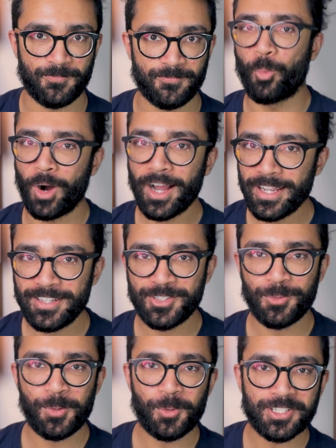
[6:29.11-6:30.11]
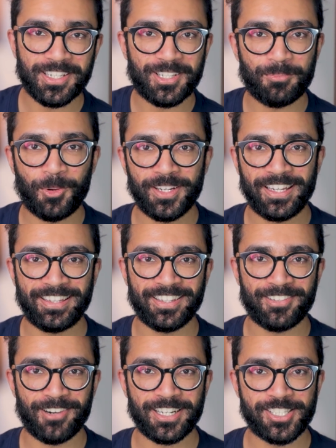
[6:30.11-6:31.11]
Why do we want it to point in
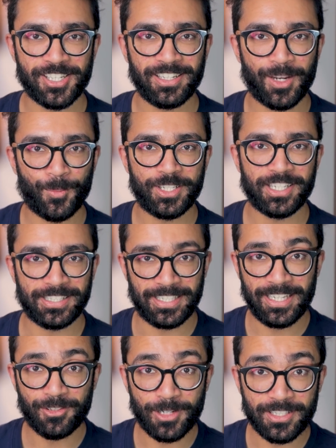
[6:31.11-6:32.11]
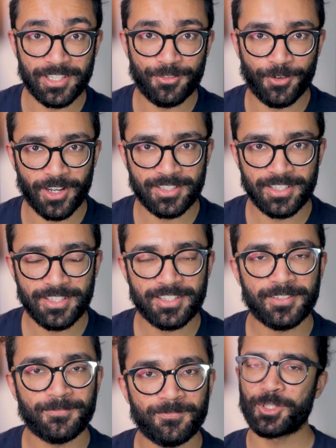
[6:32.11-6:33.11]
the direction in which it decreases fastest?